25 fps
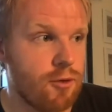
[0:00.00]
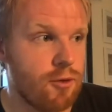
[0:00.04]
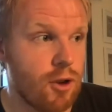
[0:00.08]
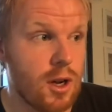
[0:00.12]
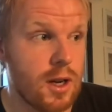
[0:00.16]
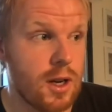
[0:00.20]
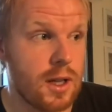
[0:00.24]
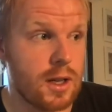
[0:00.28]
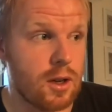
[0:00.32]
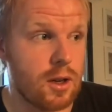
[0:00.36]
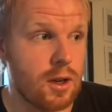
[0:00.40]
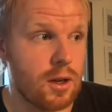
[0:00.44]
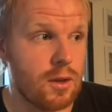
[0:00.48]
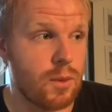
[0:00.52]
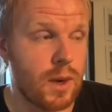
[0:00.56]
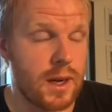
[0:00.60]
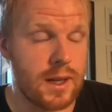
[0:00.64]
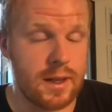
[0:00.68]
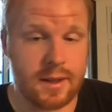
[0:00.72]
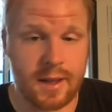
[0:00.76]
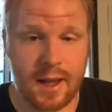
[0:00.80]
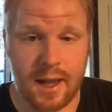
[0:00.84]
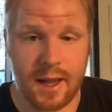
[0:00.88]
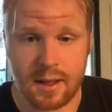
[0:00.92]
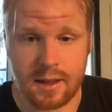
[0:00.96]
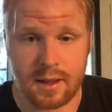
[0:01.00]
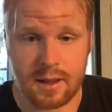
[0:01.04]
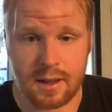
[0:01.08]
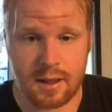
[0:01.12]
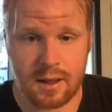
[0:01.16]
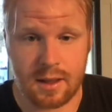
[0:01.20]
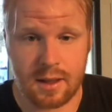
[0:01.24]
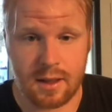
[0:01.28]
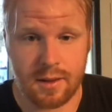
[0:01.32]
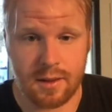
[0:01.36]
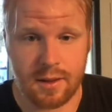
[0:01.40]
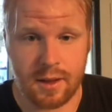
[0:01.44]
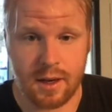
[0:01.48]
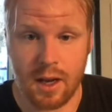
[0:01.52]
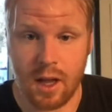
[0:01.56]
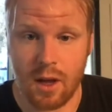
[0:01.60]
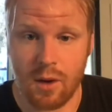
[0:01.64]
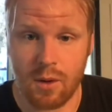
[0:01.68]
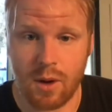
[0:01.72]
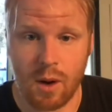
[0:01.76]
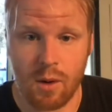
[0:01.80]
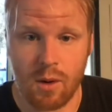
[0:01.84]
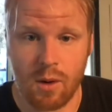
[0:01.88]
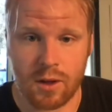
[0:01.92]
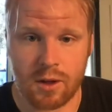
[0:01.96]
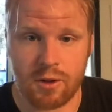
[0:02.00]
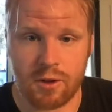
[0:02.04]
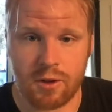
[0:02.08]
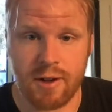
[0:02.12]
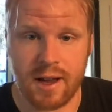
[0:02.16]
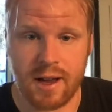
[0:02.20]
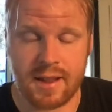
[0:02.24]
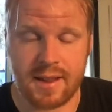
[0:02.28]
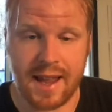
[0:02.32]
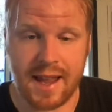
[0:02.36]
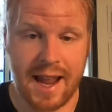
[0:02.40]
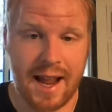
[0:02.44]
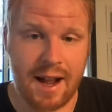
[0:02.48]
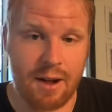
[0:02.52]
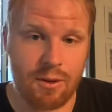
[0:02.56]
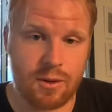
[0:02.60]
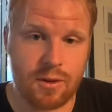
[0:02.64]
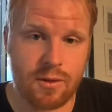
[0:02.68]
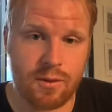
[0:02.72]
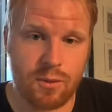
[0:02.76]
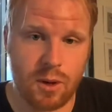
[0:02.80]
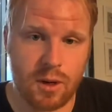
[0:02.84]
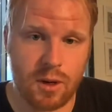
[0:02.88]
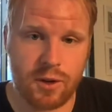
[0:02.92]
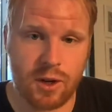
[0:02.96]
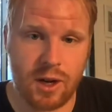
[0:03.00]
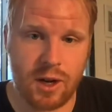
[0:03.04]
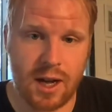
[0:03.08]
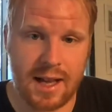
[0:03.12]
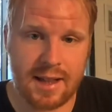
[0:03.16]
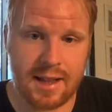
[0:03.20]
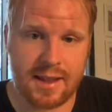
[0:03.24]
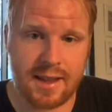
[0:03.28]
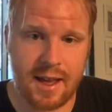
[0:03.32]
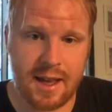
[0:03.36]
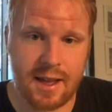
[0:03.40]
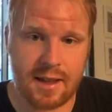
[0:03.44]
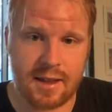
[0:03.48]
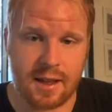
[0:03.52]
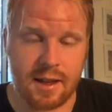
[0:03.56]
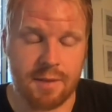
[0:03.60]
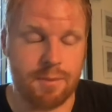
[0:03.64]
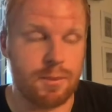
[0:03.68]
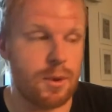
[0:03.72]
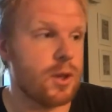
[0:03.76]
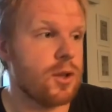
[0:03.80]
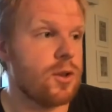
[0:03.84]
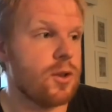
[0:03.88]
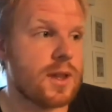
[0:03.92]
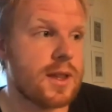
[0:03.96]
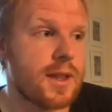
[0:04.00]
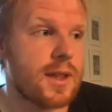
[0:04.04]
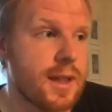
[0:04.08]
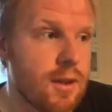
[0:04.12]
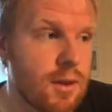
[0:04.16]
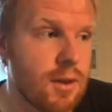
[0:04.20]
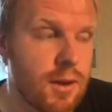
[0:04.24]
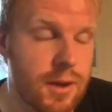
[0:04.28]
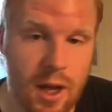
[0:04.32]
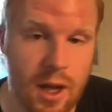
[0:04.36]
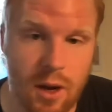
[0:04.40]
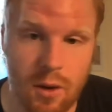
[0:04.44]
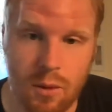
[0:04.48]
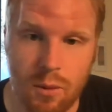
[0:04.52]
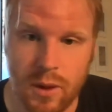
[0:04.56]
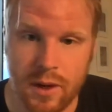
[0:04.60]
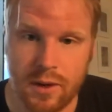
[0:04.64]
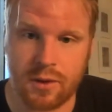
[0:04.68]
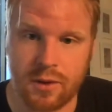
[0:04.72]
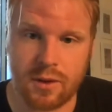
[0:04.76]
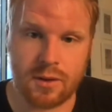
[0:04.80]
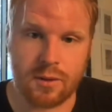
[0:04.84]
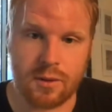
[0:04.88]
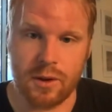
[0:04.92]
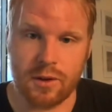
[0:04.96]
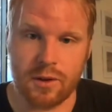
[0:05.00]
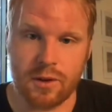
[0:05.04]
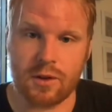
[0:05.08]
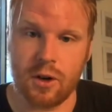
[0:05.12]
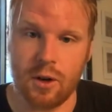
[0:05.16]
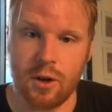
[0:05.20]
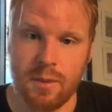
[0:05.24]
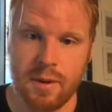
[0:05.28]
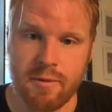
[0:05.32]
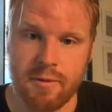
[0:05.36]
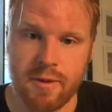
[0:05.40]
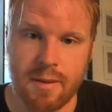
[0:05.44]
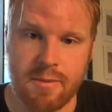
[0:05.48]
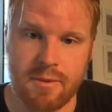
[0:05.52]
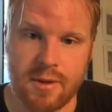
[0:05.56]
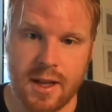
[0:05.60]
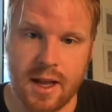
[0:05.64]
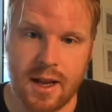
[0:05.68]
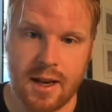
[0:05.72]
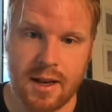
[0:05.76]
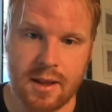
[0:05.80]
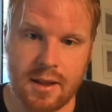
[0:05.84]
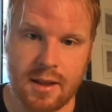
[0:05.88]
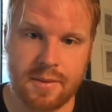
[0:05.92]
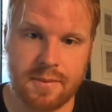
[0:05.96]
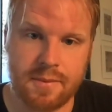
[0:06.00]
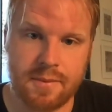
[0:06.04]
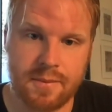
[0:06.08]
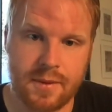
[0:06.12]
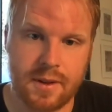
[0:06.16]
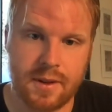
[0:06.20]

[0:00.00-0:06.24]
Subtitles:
good when you take the logo or the crest out of one of your assets, but you still know which club it represents.